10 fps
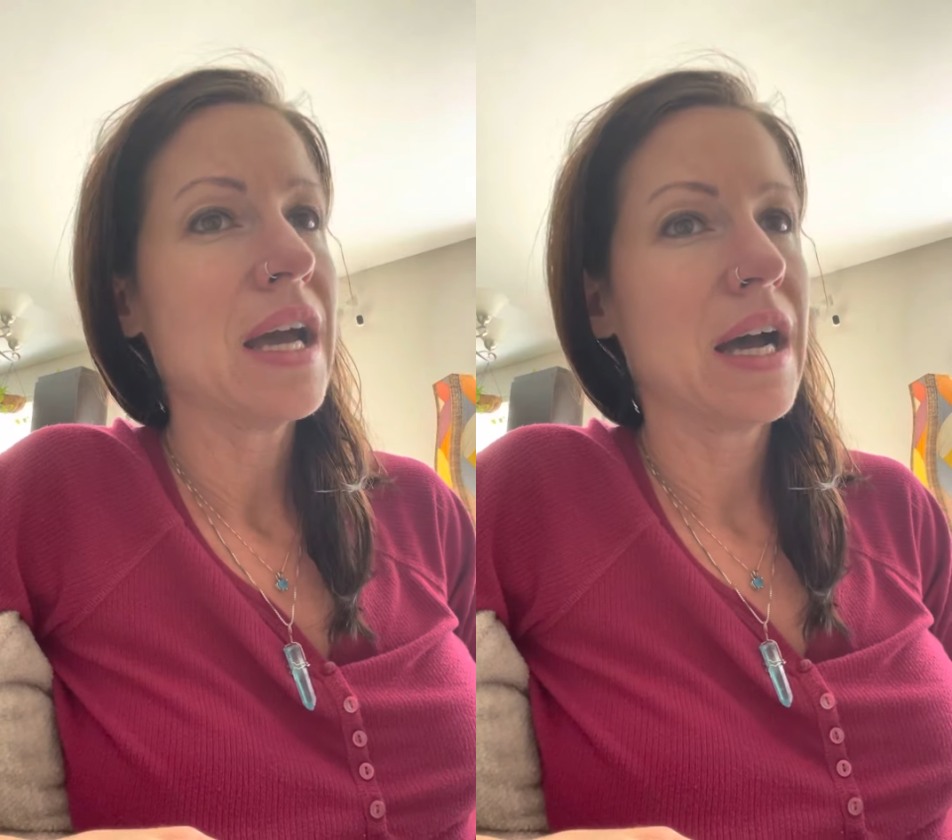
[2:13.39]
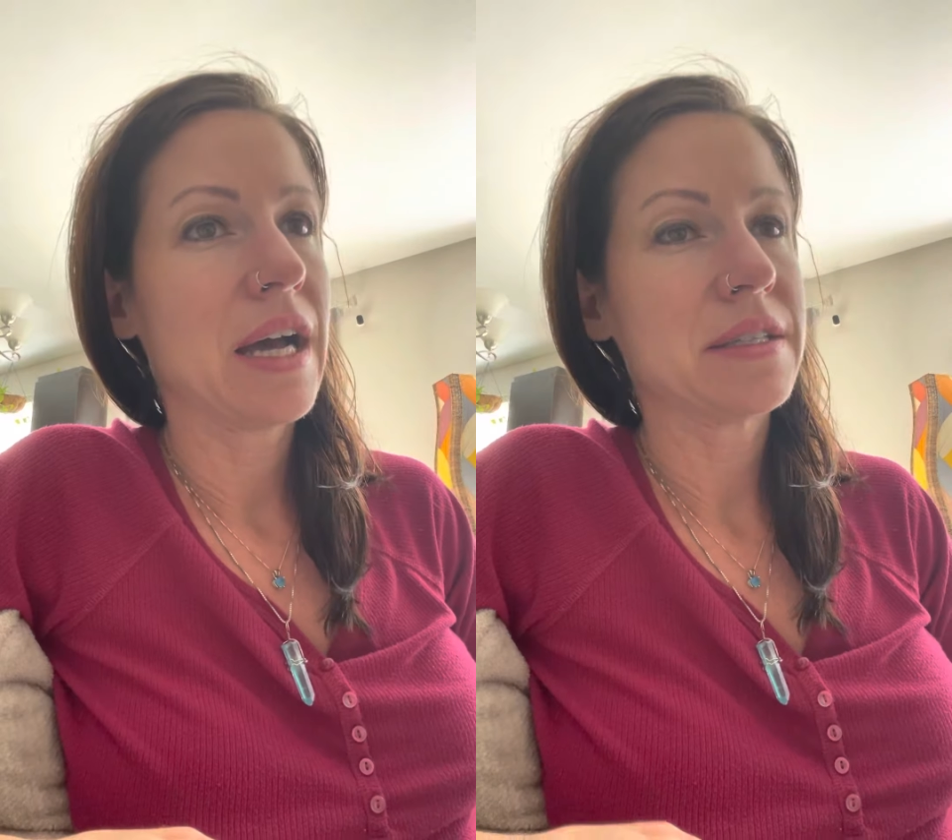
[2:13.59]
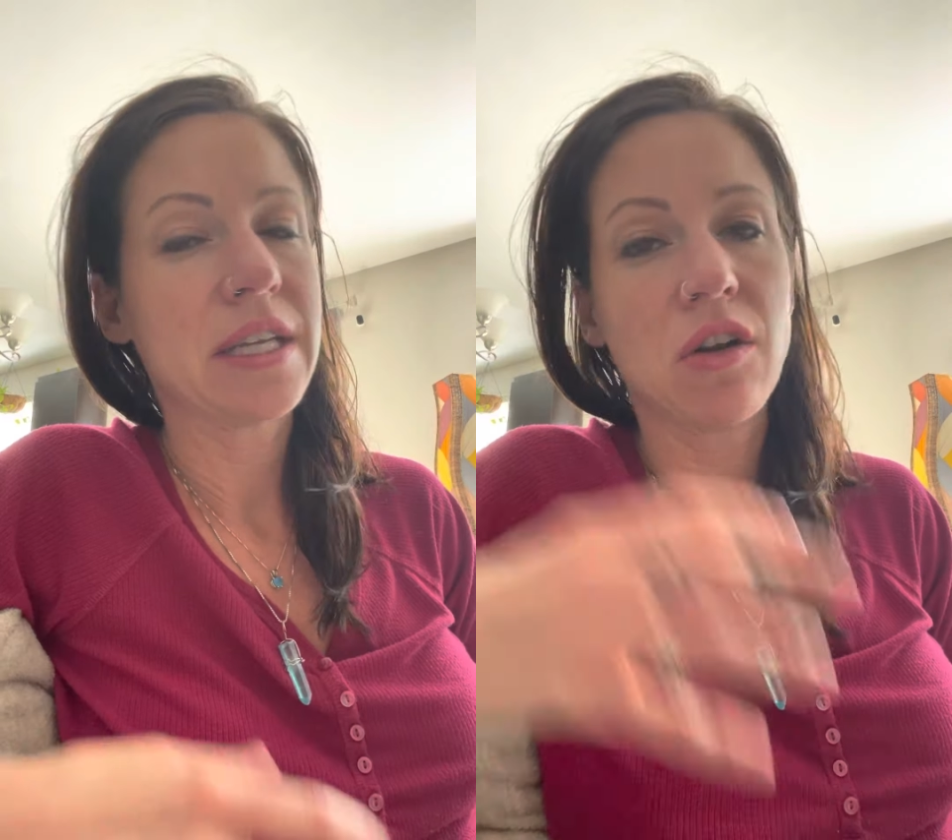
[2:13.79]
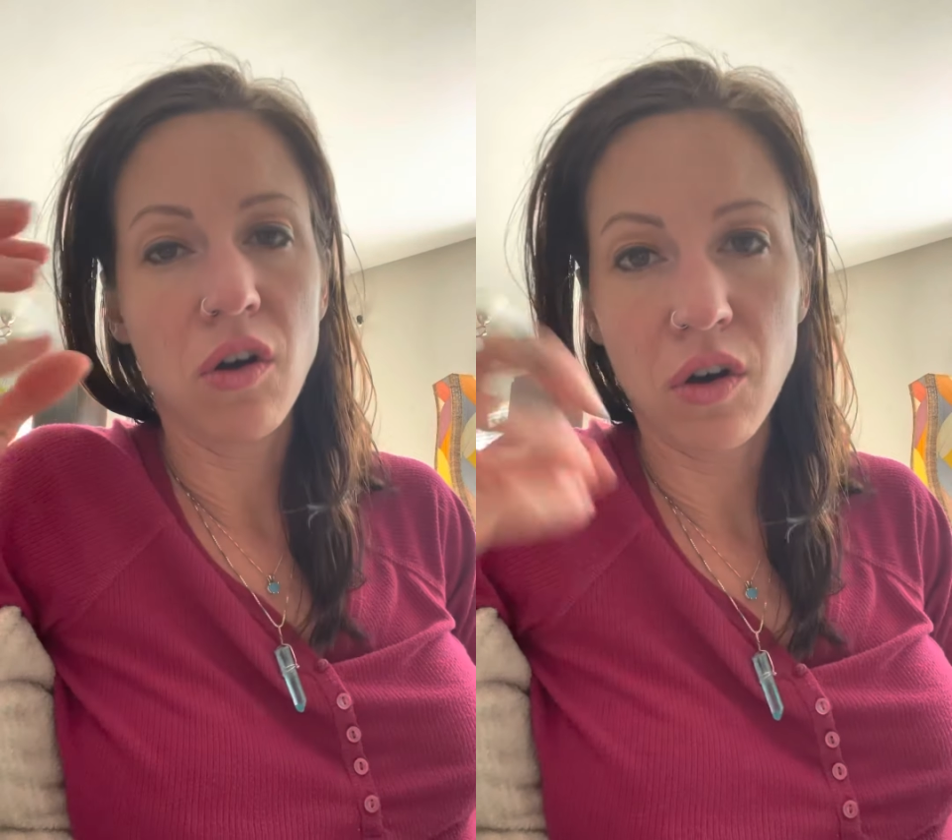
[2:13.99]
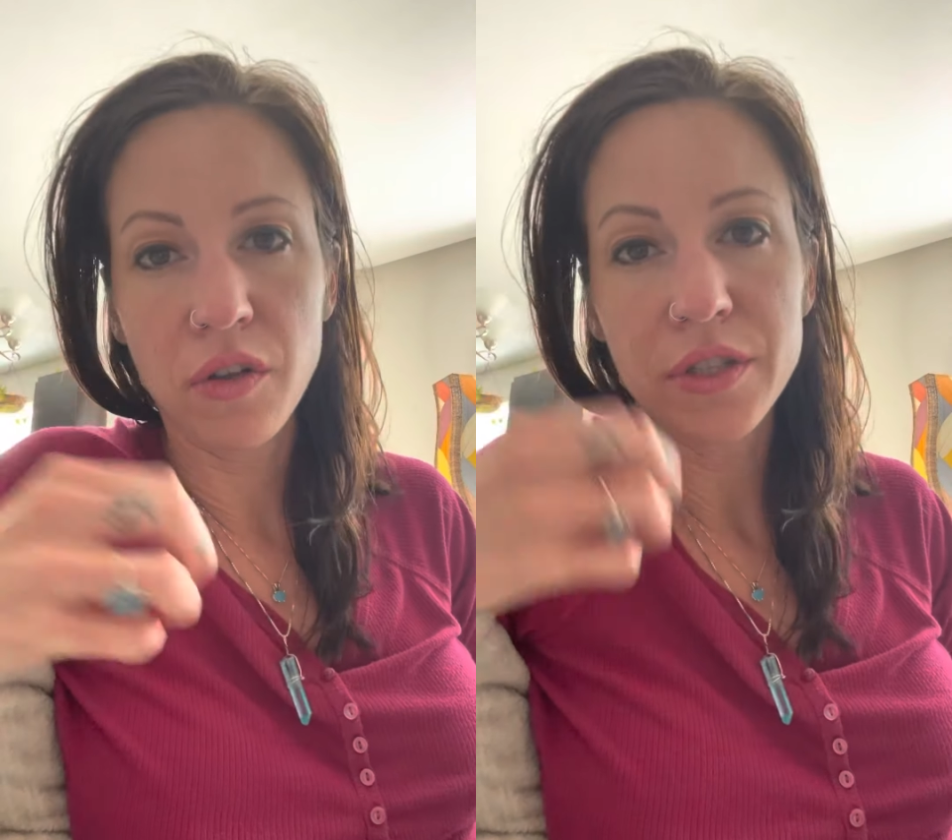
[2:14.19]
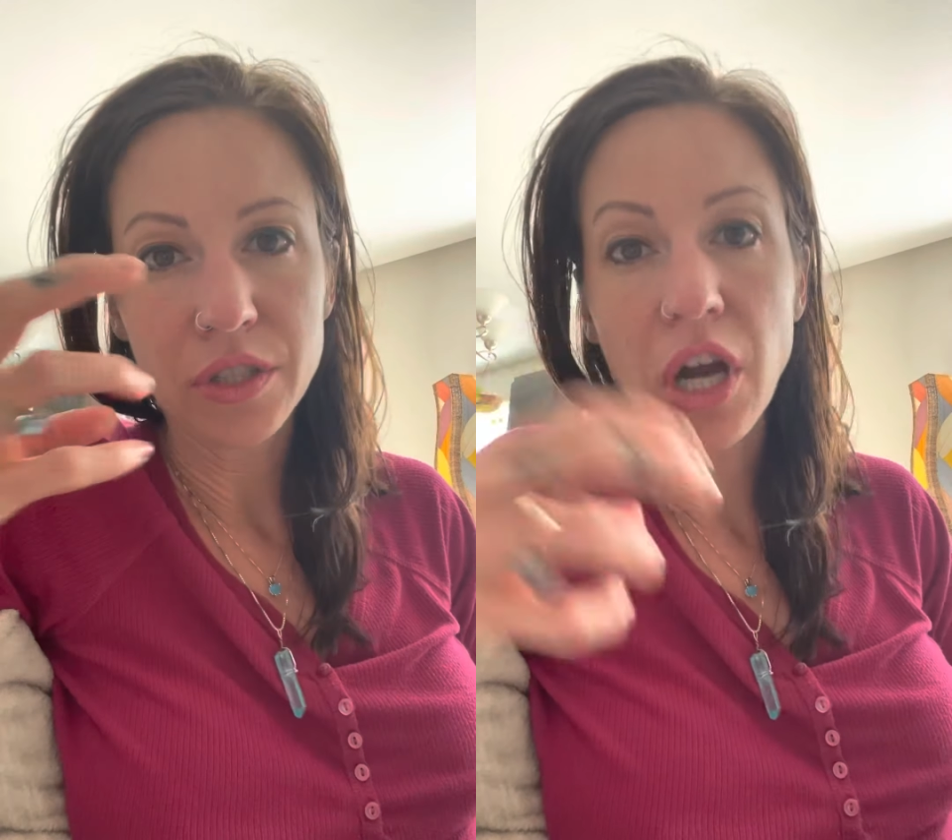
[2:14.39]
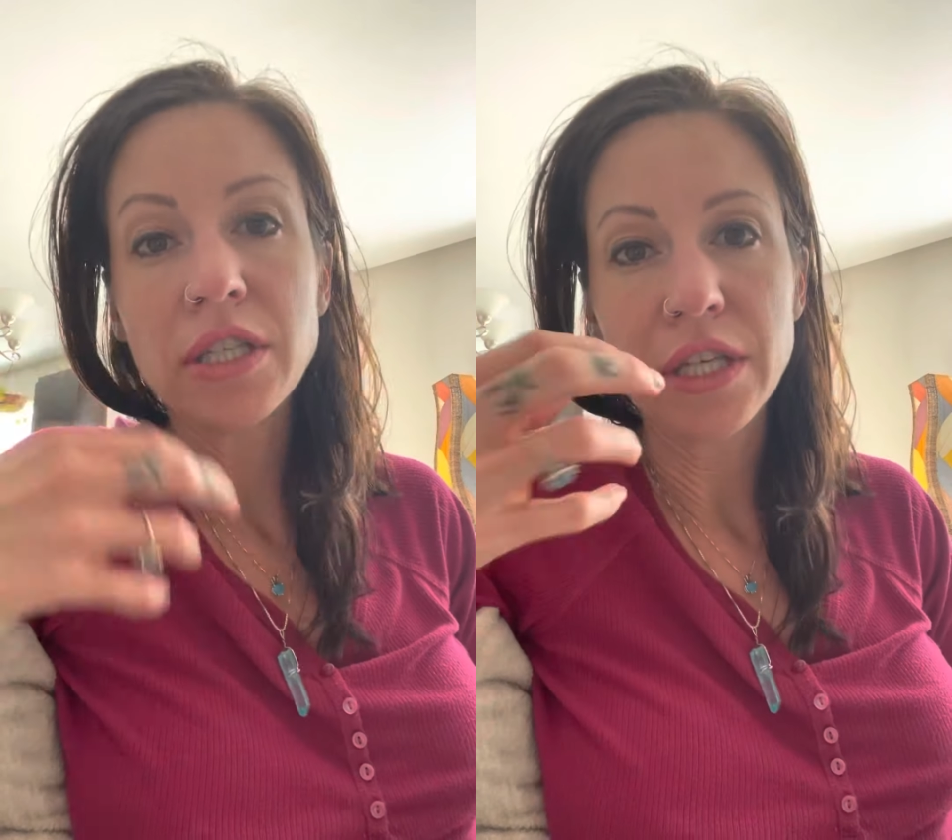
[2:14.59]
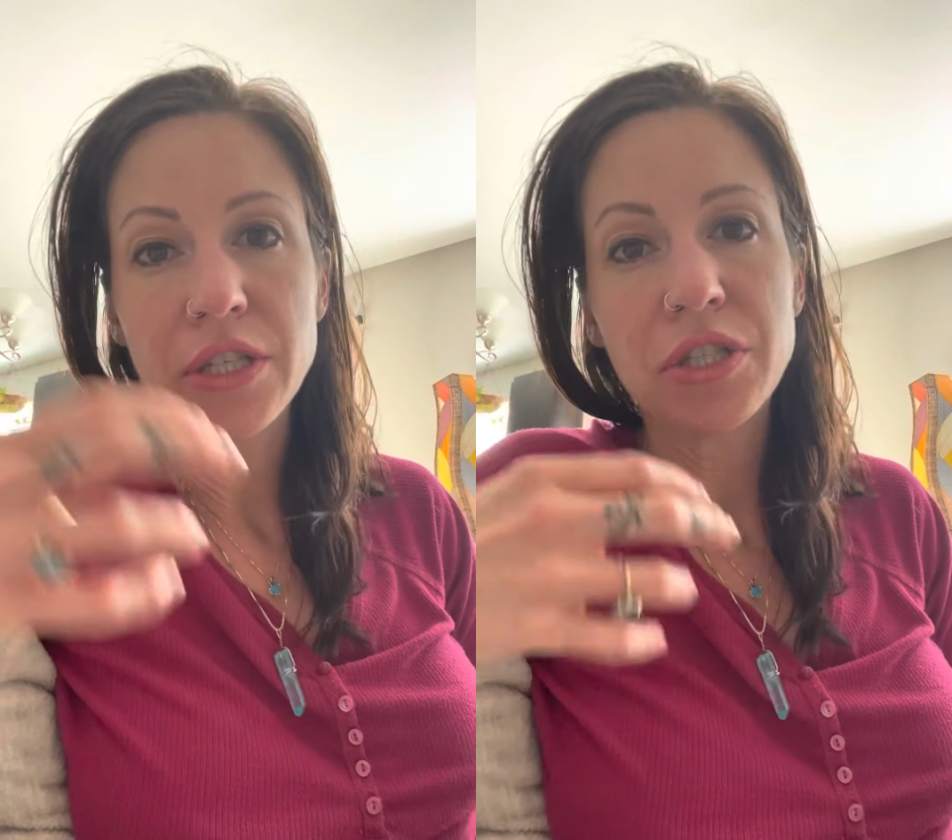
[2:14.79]
to get all the scar
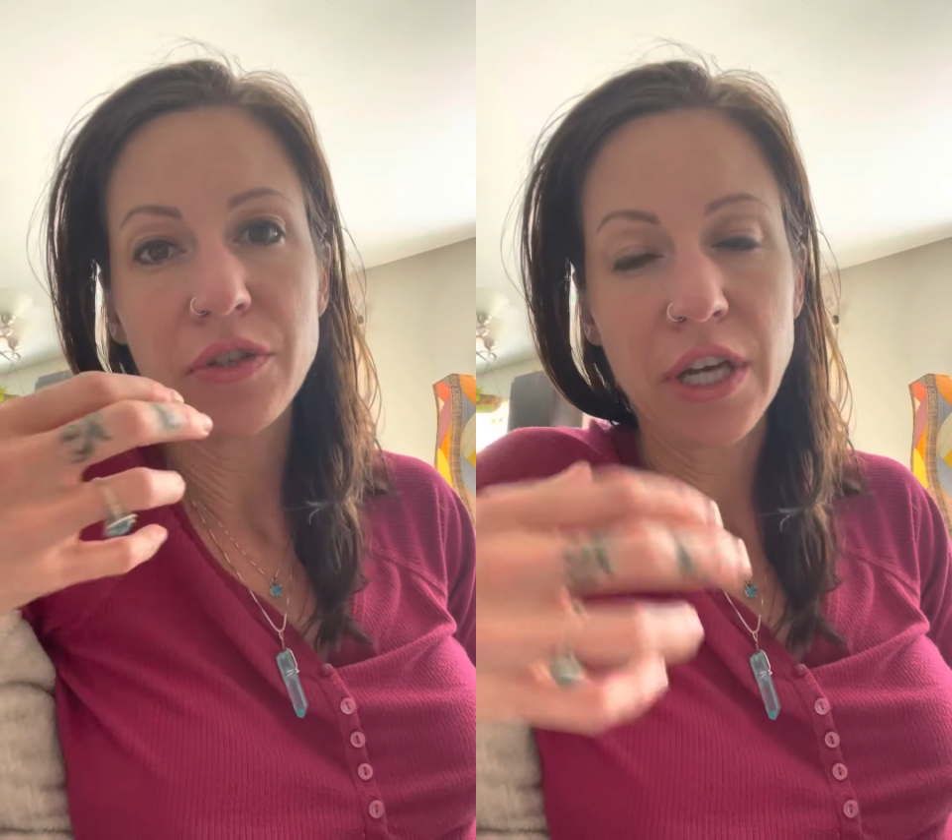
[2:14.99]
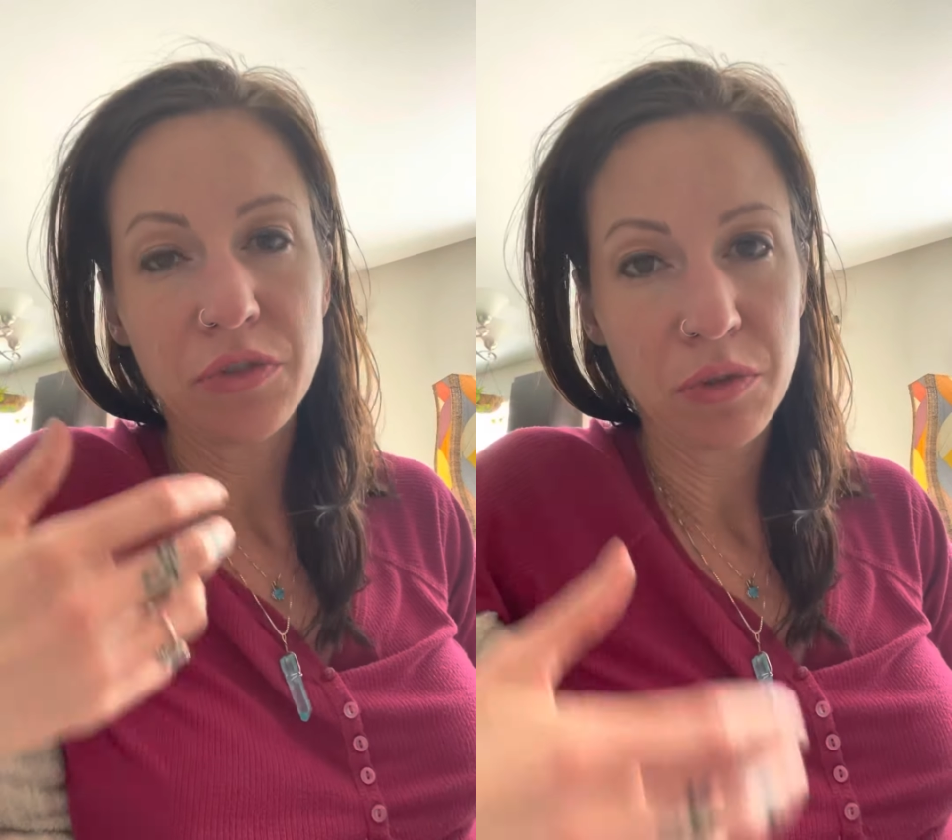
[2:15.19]
tissue that's